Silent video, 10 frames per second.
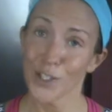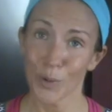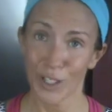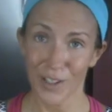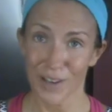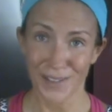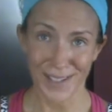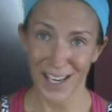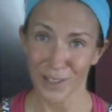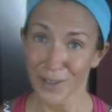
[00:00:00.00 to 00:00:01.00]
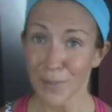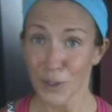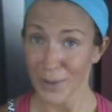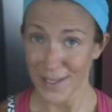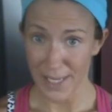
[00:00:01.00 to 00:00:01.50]
to do what you love and kind of keep
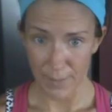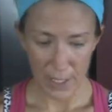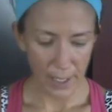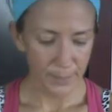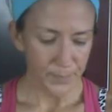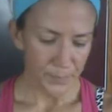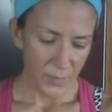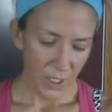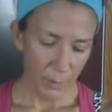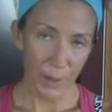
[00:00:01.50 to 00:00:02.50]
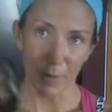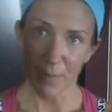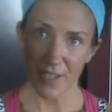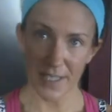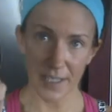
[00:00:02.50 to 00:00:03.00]
doing the same thing. But I'm
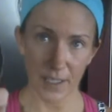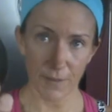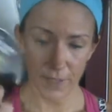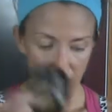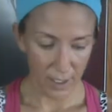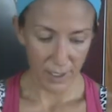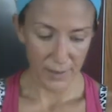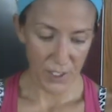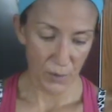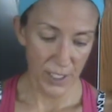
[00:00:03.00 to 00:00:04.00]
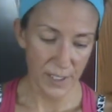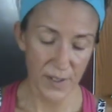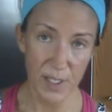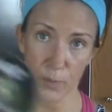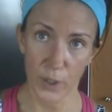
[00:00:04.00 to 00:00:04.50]
obviously loving, this is what I did
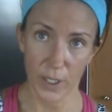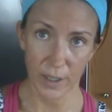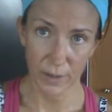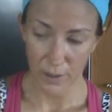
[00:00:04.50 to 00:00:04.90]
this morning.